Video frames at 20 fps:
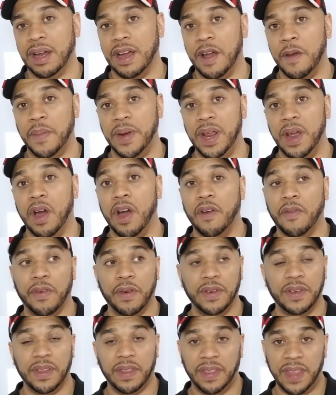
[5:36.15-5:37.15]
company
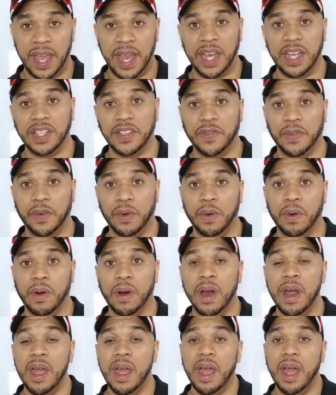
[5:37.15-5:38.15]
offer things
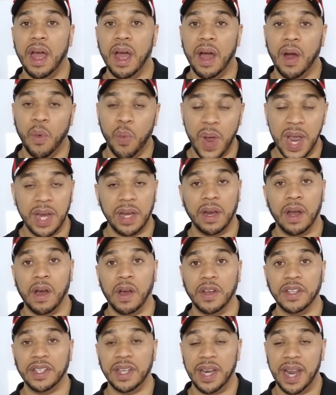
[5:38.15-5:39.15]
for uh, weight
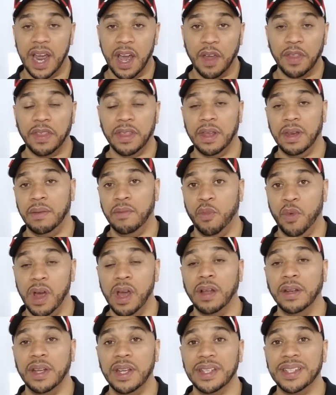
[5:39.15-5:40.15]
loss and health and
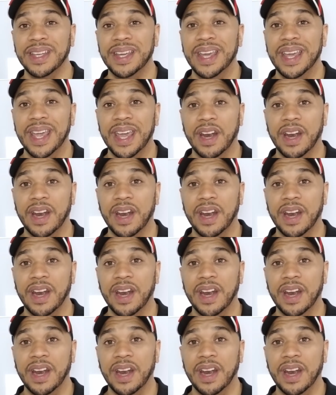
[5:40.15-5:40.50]
wellness,